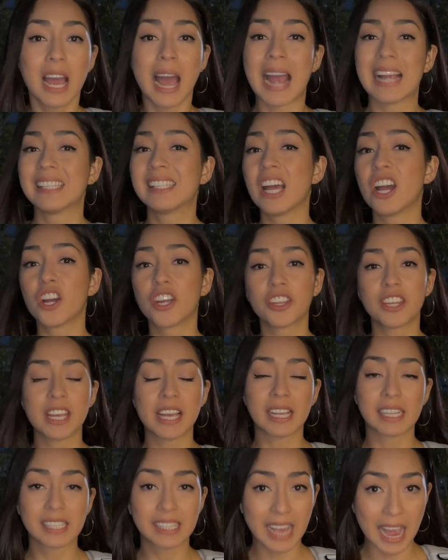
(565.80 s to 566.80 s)
I tell her the
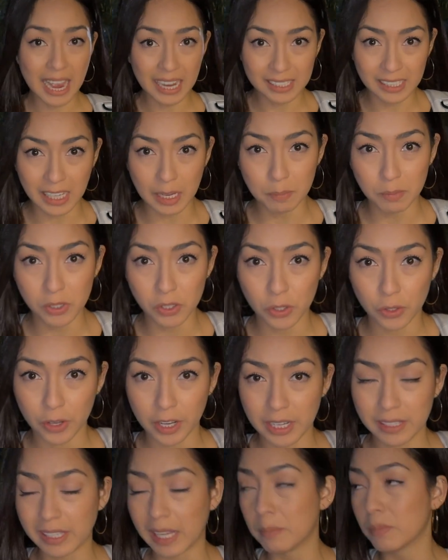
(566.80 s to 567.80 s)
exact same
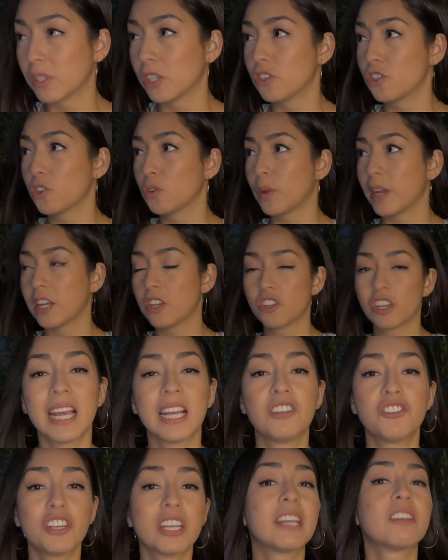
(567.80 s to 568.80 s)
story, same situation,
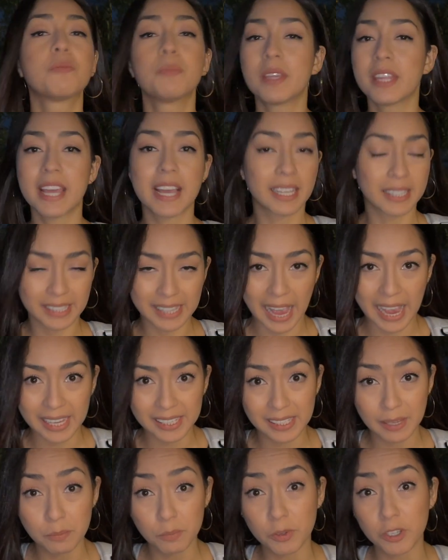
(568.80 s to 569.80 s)
and she gives me the exact
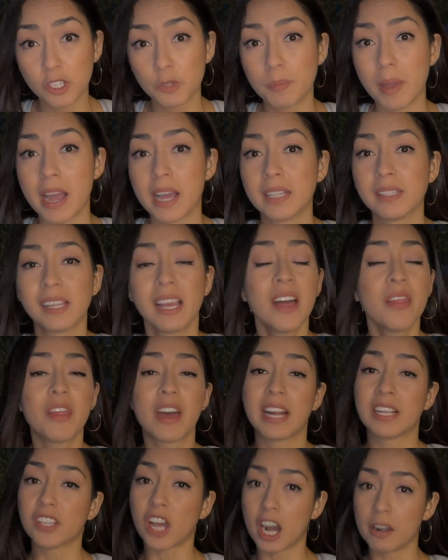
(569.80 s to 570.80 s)
same response, that
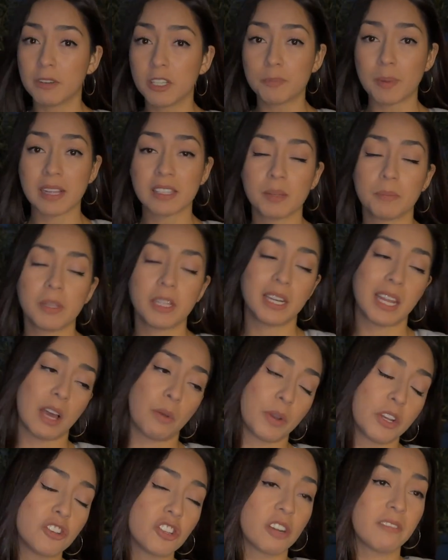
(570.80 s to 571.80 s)
it's our responsibility, that
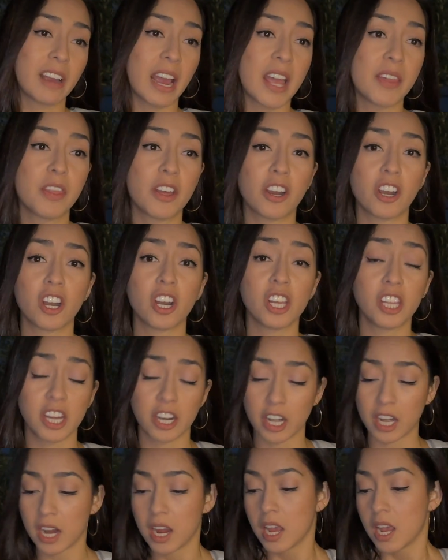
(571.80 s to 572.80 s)
we should have gotten there
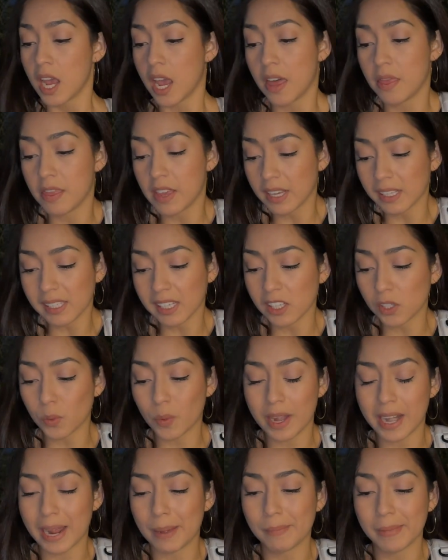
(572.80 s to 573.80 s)
earlier. And this is
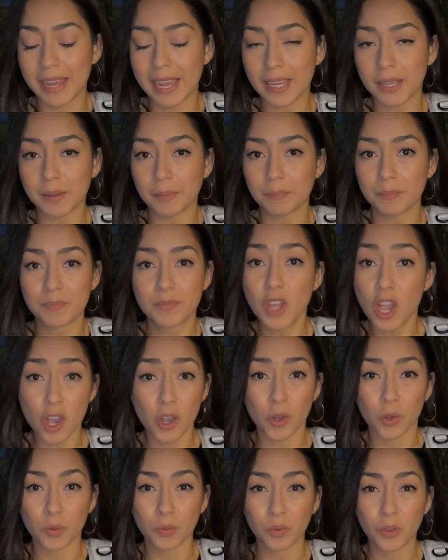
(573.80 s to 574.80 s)
when I'm like,
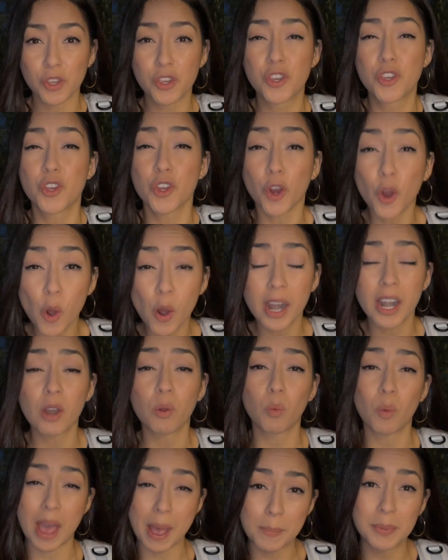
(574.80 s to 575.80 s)
no, your
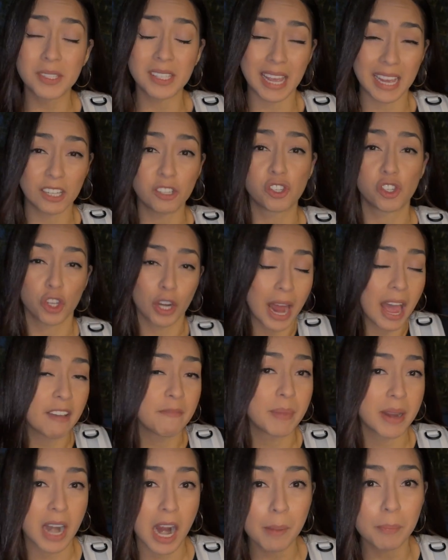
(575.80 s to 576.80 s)
website should have
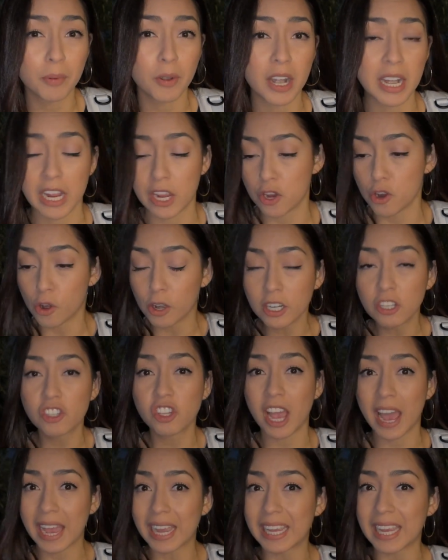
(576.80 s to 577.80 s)
been operating. Your
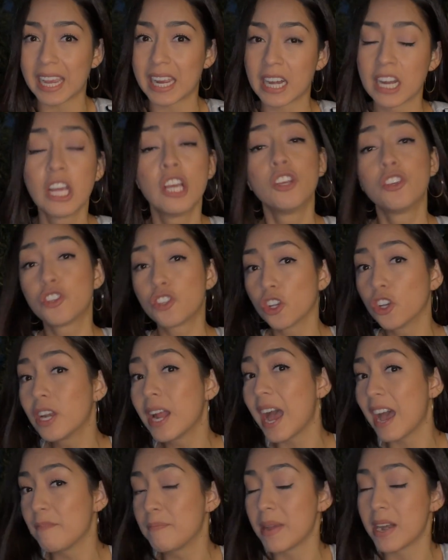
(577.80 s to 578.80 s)
check-in should
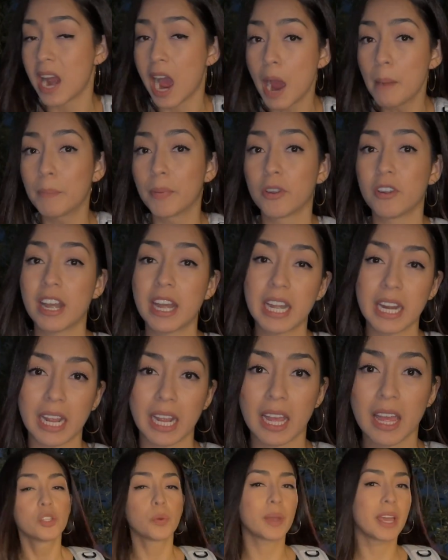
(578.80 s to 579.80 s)
have been operating.
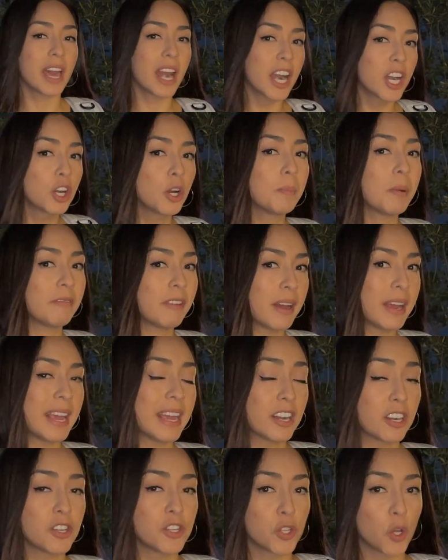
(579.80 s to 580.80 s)
So we had our group of about
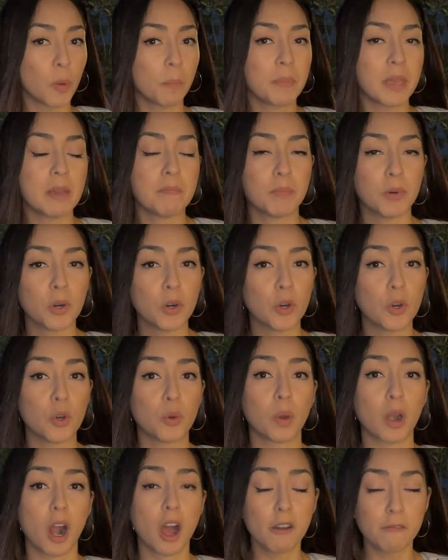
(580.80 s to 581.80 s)
8 or so people who
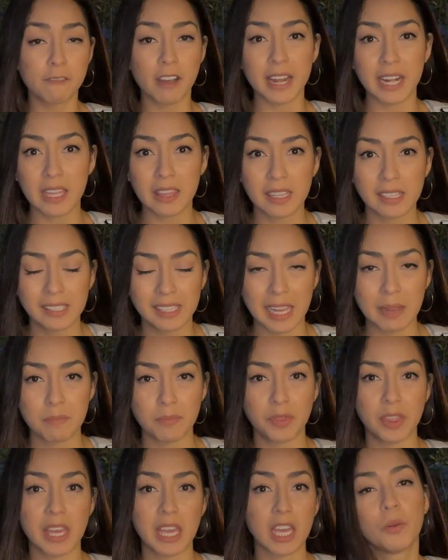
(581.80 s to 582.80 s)
were all fighting the same
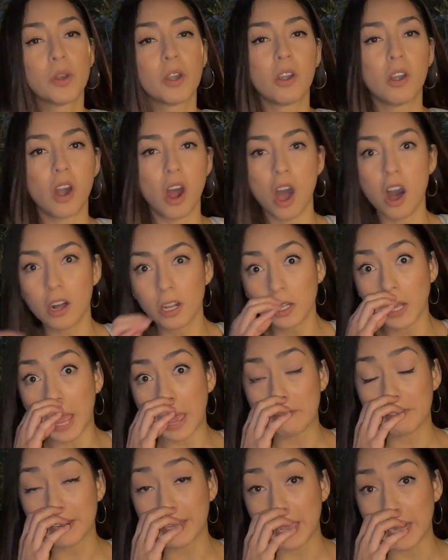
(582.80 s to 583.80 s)
thing. We were all
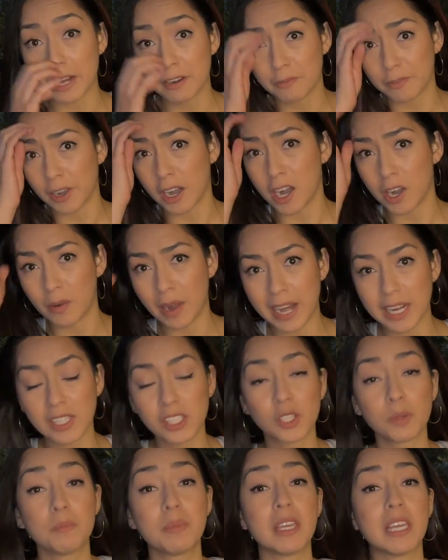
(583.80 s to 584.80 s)
advocating for our right
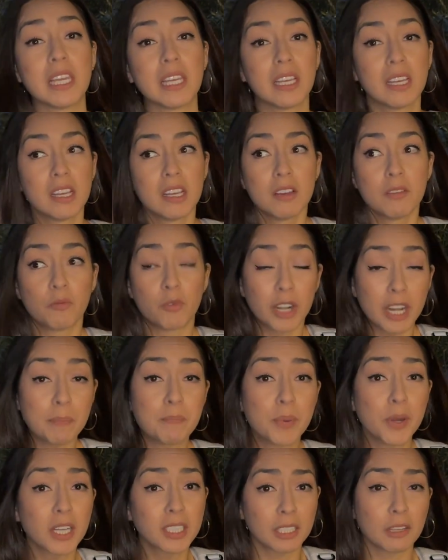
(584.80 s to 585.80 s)
to be
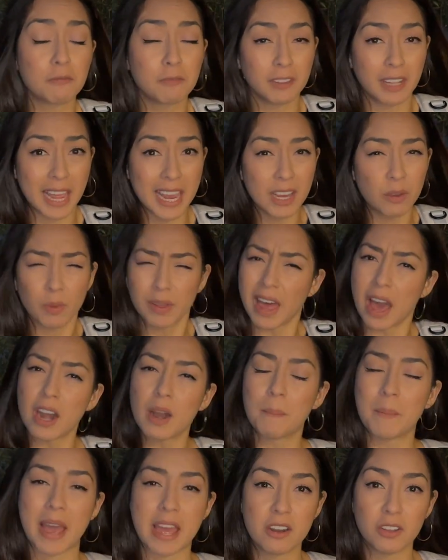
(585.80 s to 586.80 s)
rebooked a flight without a
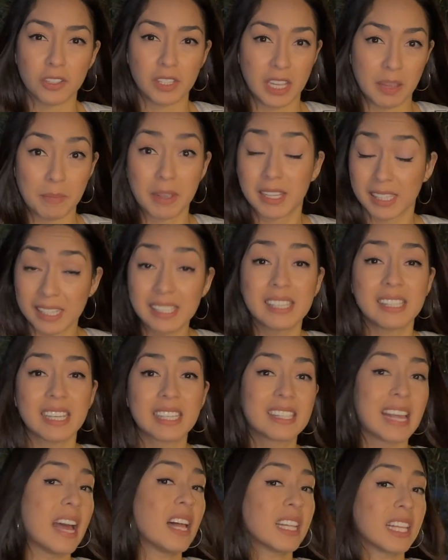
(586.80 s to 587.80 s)
penalty, because this is
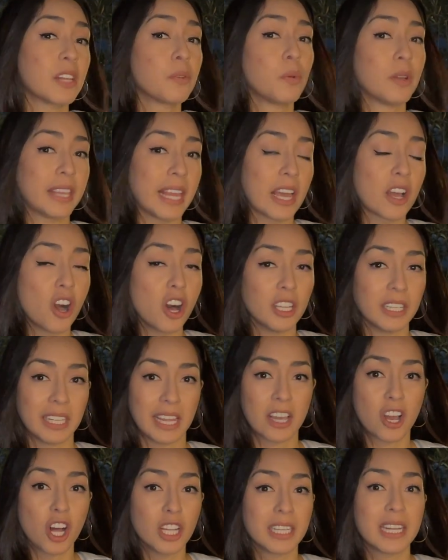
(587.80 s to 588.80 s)
exactly what they called it. They
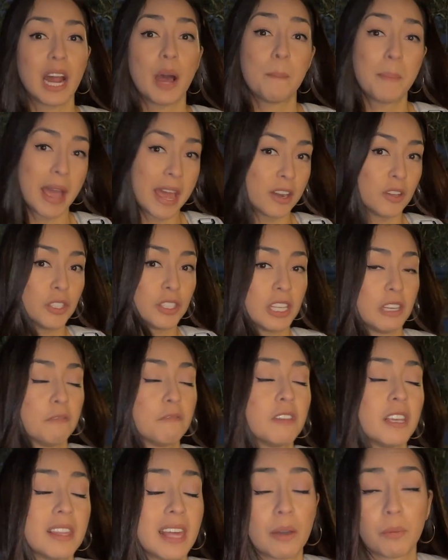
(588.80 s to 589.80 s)
called it a penalty
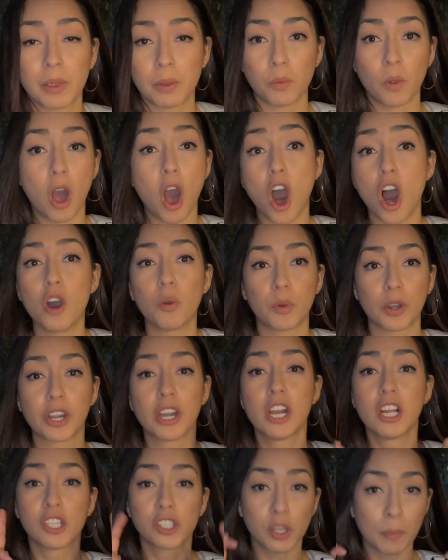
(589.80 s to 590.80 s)
fee that we all were
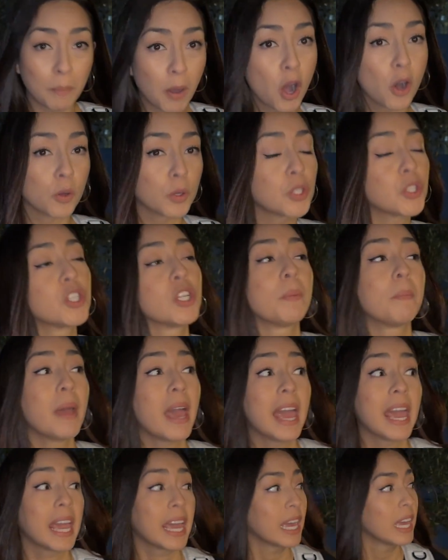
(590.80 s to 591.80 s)
supposed to
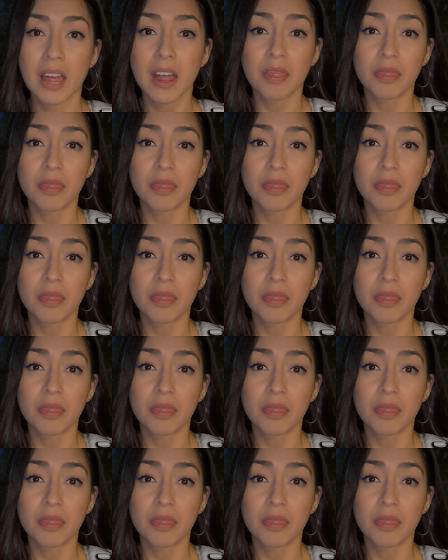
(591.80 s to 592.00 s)
pay.